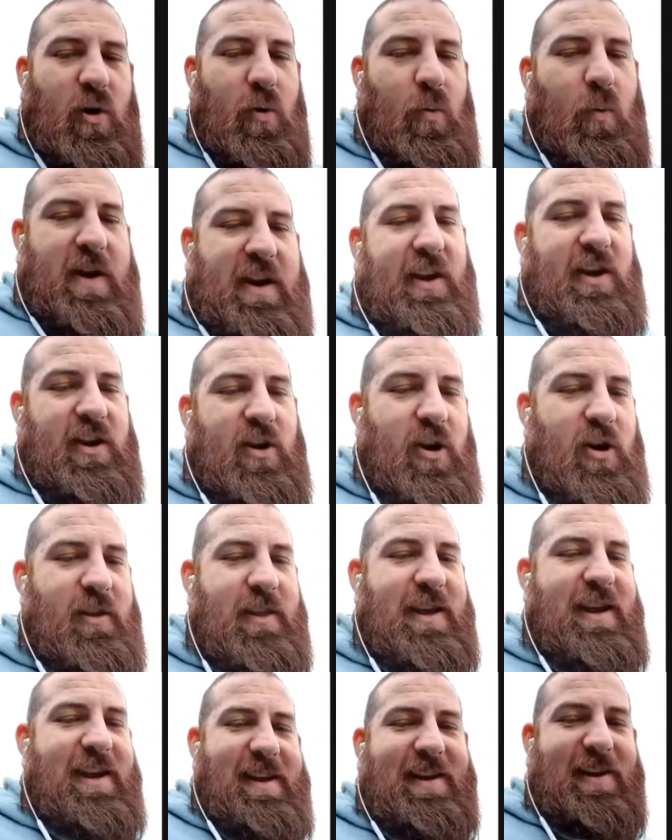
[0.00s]
we can
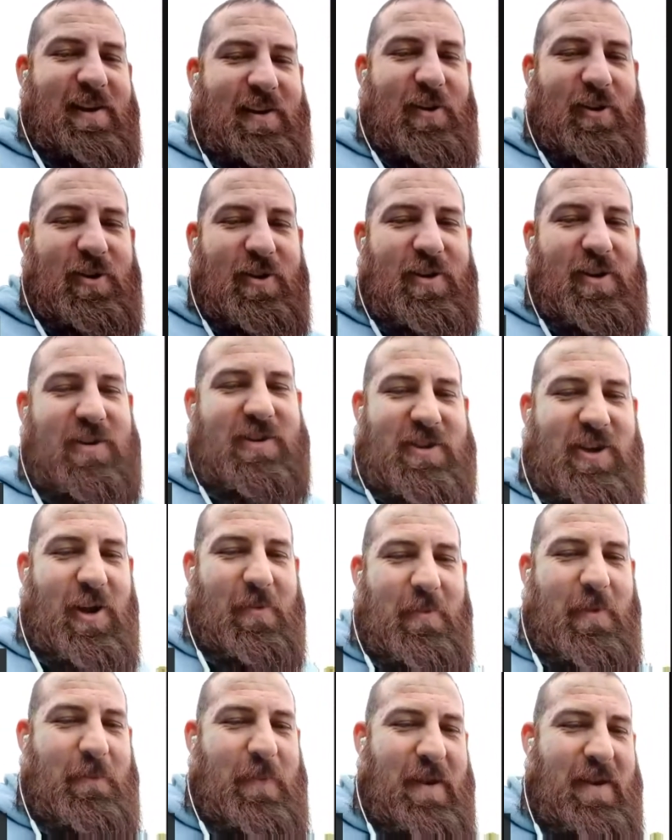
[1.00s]
only
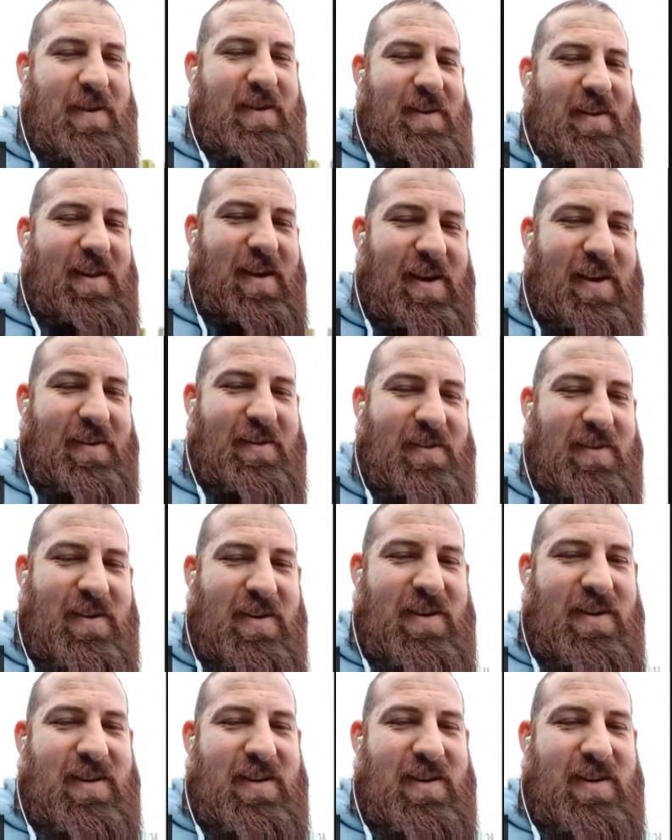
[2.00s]
Osama bin Laden.